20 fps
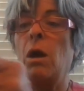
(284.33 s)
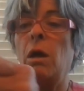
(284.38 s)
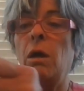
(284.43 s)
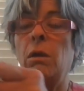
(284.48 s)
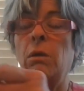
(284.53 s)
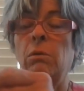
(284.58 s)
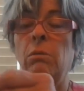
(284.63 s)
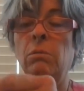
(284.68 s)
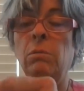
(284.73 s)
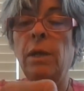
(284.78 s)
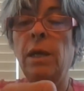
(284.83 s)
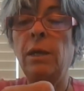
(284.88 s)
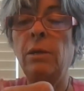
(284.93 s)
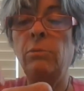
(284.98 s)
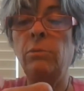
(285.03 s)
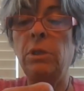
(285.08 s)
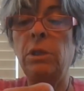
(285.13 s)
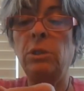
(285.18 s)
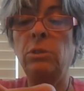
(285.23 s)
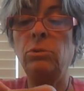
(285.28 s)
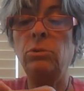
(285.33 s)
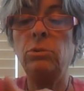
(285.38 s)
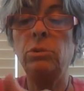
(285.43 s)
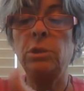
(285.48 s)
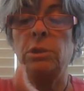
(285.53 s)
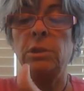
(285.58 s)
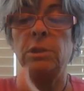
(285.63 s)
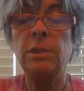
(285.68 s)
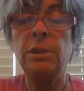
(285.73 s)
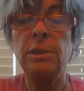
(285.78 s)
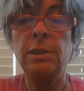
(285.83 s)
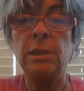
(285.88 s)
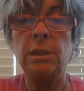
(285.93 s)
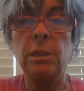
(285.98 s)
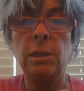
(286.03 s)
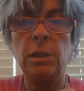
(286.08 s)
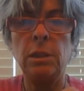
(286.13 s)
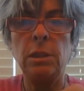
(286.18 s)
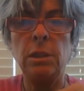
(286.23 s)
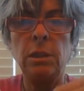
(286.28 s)
Oh, how
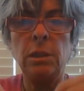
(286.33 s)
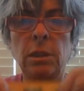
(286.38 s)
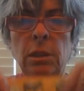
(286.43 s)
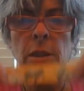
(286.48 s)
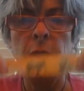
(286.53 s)
interesting.